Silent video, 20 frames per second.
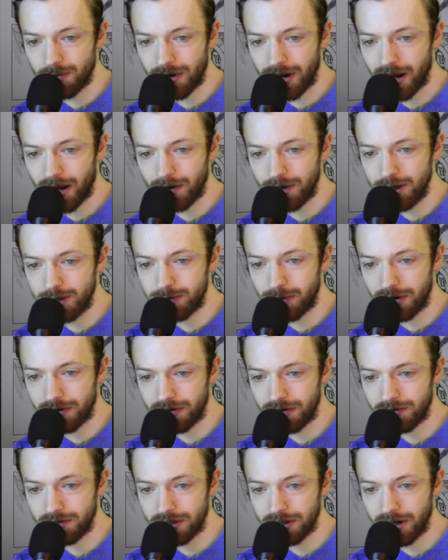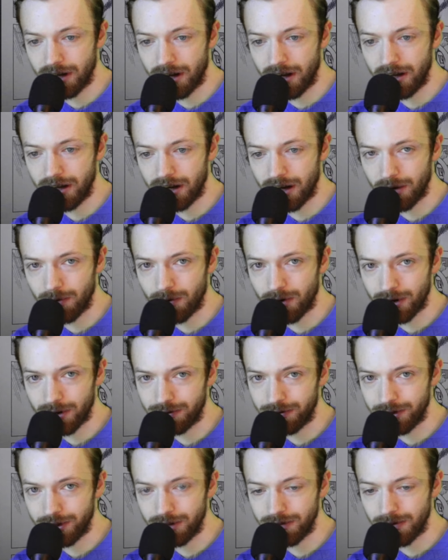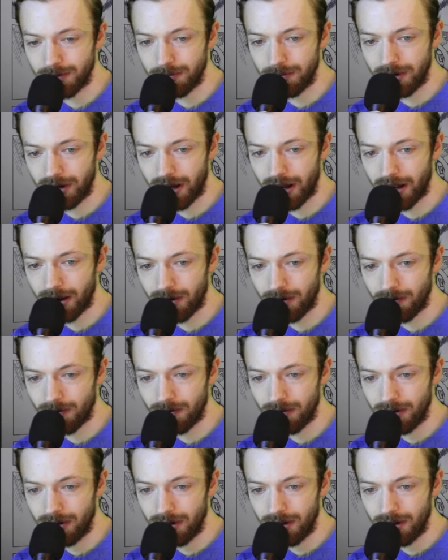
but now he's my favorite guy and I want to figure of him now.